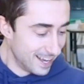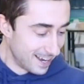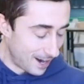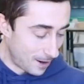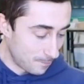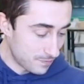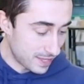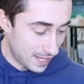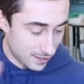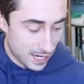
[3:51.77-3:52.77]

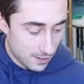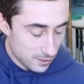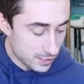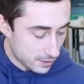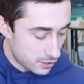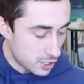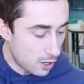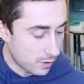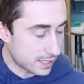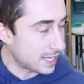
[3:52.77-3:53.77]
That kind of looks like the
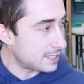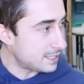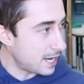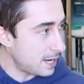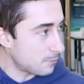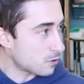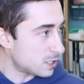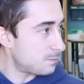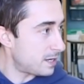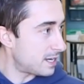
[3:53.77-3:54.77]
dough, like that same
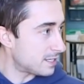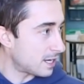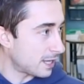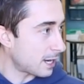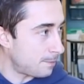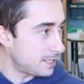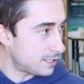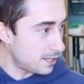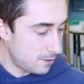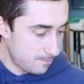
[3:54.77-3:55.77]
crispiness on, like, a pizza
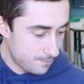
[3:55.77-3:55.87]
dough.